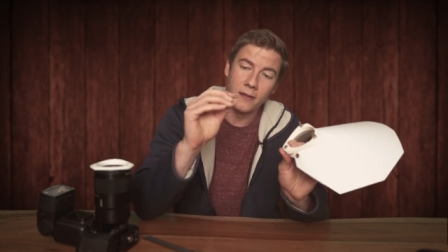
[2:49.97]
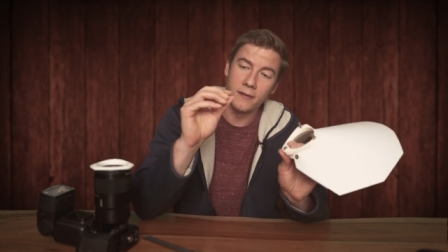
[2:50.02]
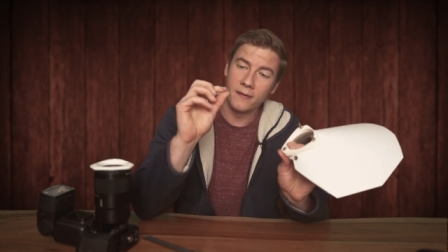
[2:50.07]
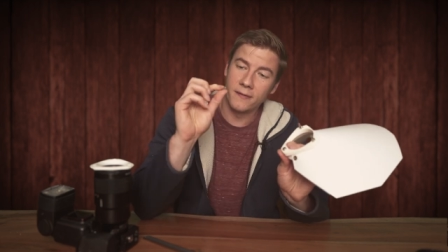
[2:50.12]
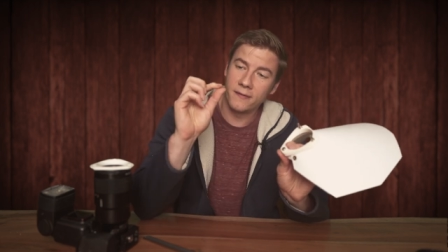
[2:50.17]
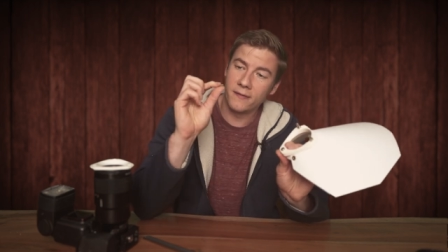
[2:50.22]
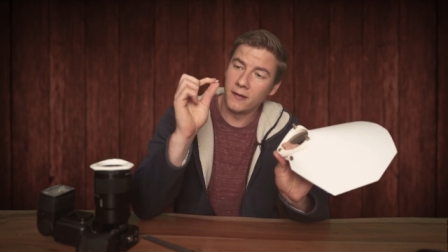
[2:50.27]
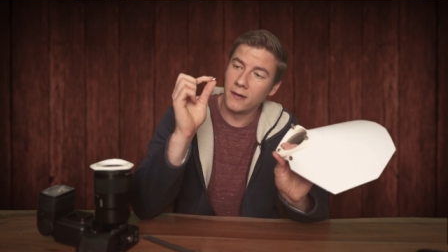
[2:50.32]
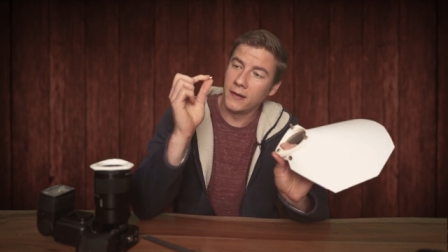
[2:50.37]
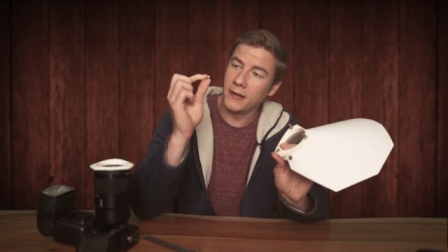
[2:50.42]
the
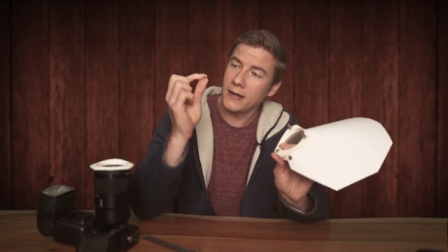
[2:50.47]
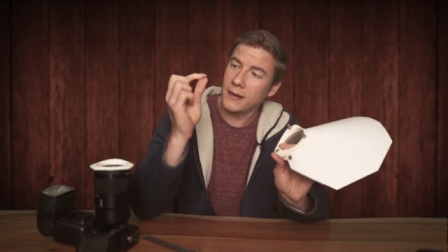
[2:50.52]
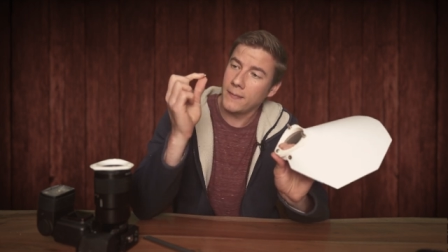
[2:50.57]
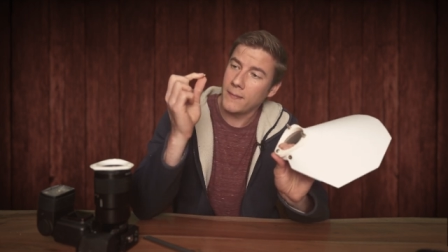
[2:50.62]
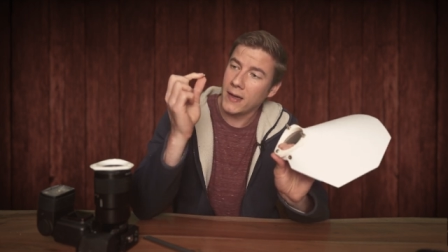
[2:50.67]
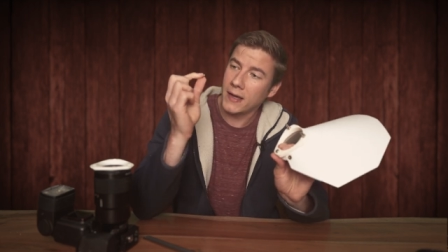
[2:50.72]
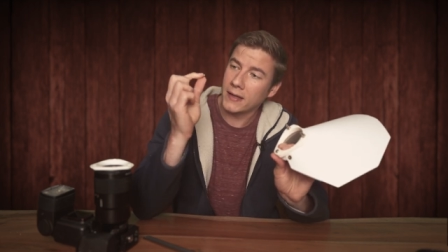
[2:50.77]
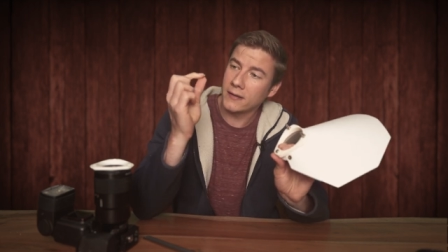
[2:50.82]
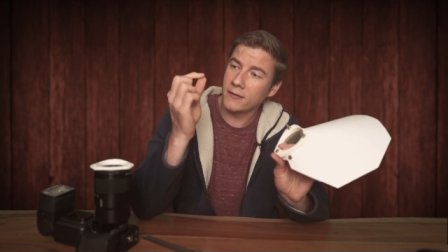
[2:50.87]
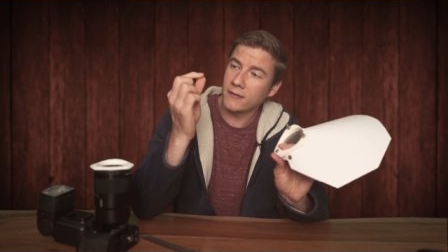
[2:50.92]
cylinder
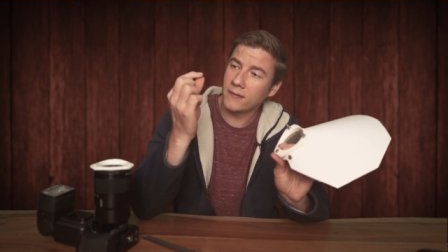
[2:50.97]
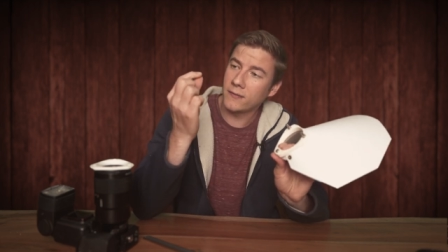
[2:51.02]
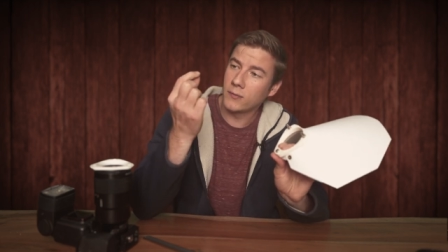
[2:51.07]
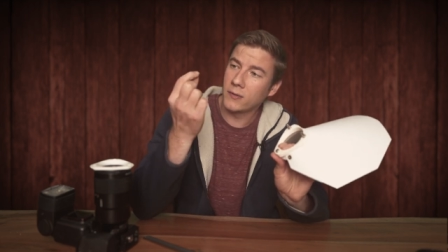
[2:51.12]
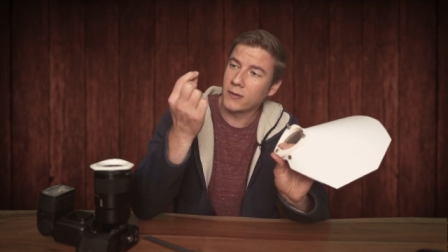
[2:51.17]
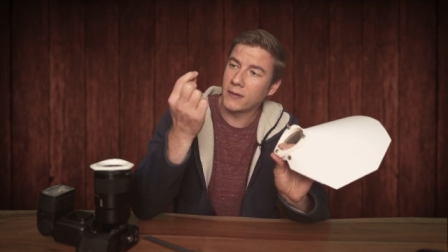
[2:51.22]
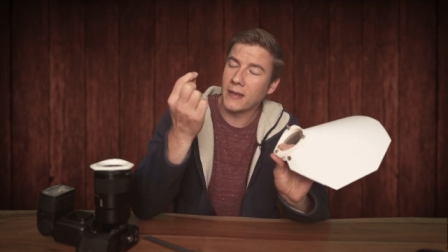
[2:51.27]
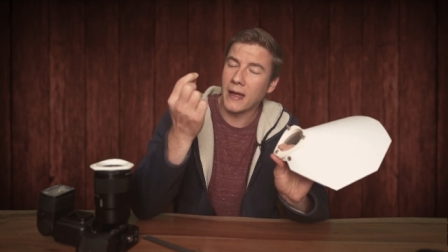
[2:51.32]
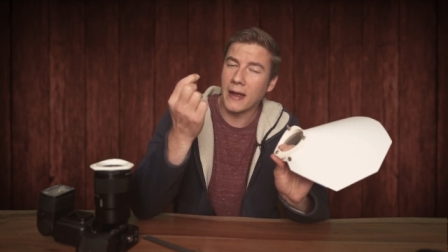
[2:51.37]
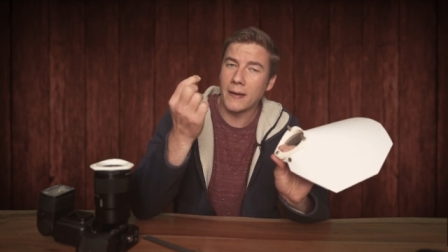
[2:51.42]
magnets
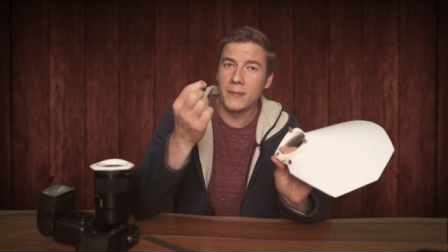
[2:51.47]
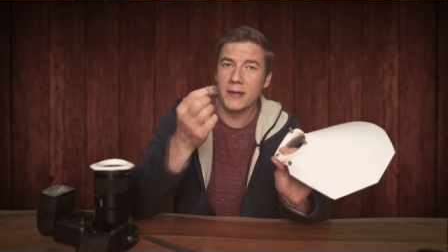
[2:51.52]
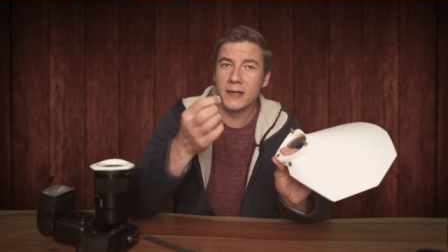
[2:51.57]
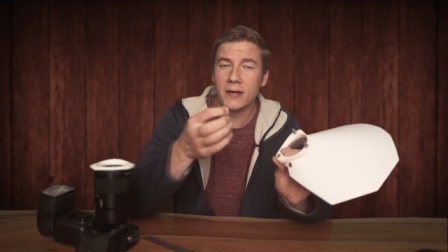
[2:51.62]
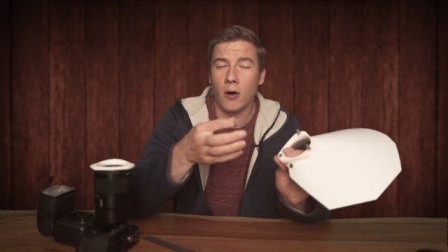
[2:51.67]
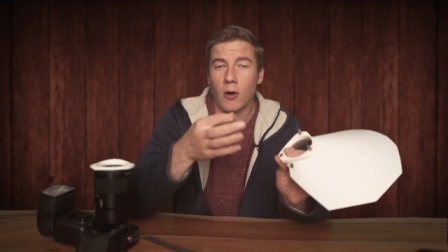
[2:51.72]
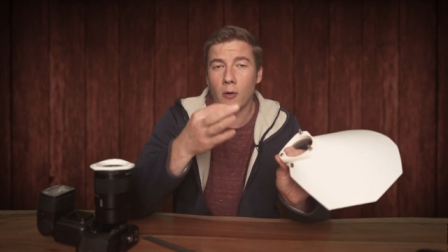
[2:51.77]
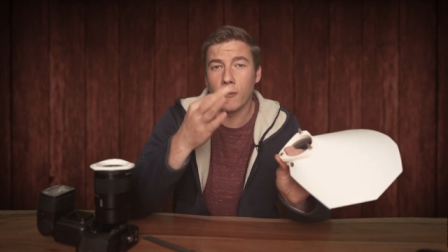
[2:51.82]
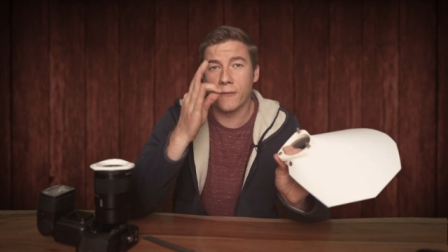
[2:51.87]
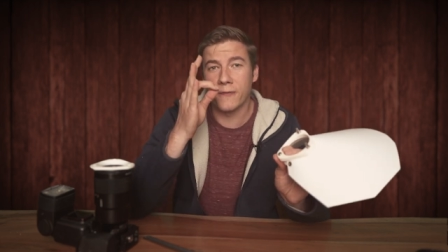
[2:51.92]
with a
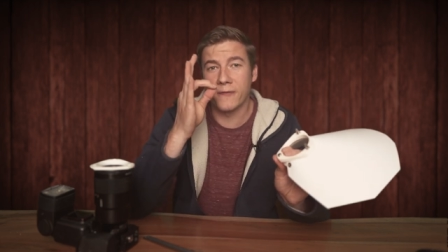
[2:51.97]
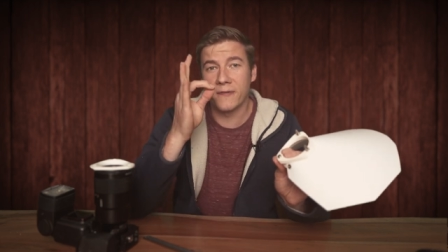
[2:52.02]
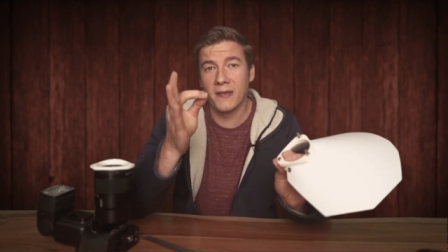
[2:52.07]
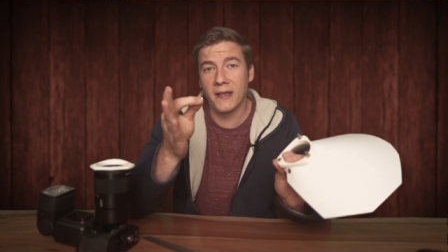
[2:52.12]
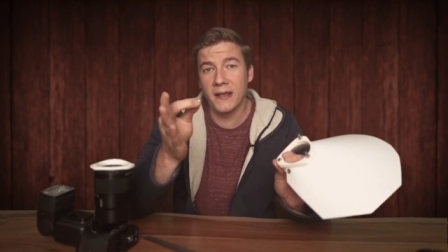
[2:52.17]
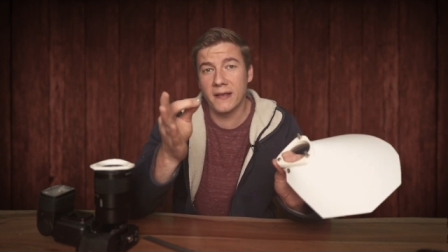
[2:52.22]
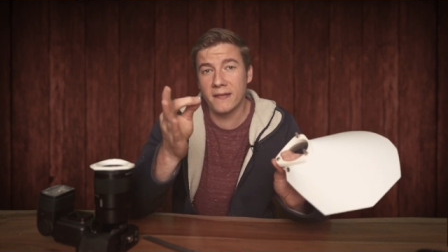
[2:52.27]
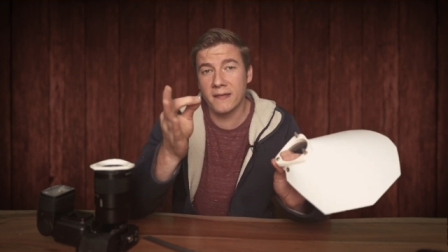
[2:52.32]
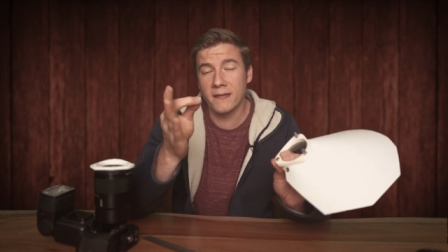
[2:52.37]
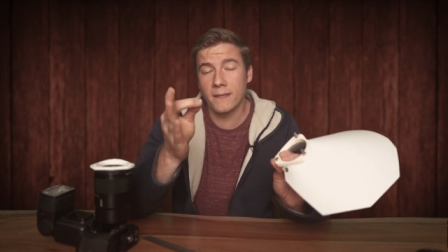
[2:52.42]
diameter of
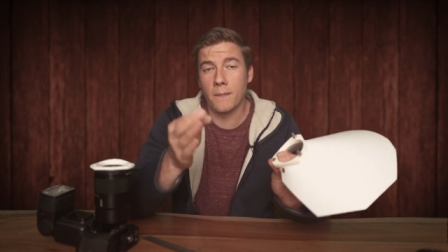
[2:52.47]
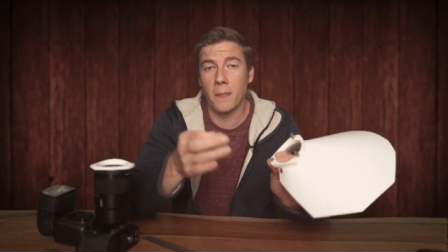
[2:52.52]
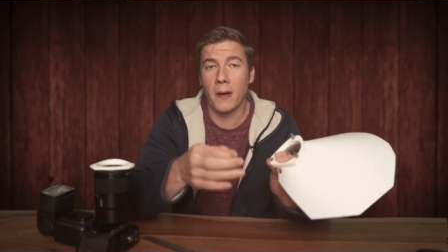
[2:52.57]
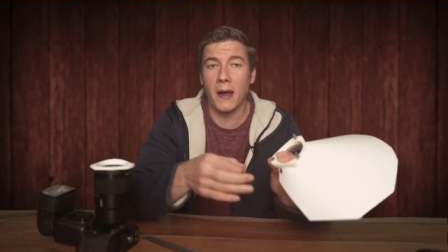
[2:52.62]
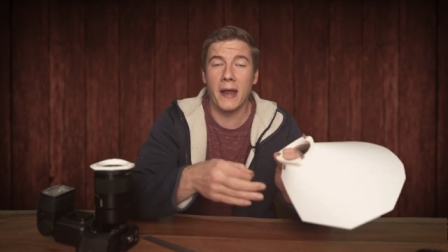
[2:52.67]
6